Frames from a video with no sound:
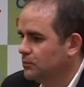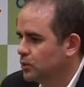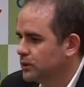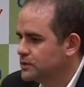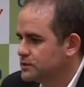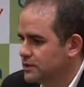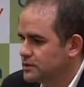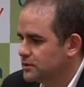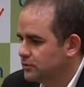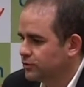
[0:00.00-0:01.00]
a more
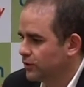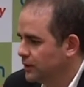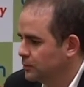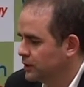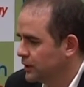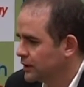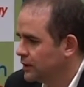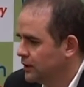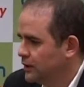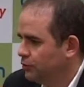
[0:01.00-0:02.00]
consistent
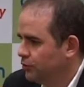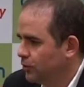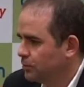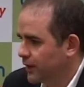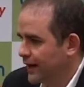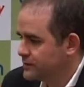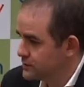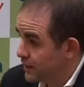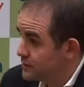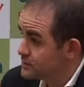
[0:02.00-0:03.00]
framework for
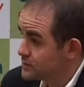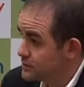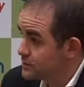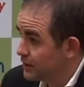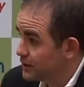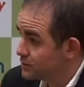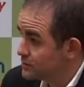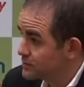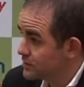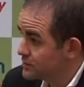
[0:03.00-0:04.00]
brands and agencies to make
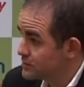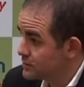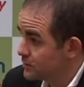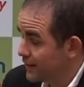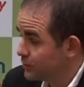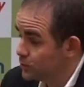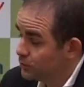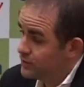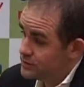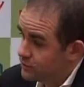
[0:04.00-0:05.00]
good decisions around
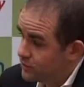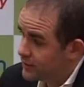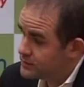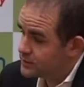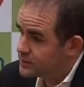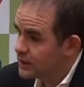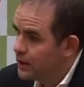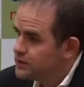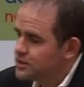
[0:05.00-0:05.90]
all of these devices,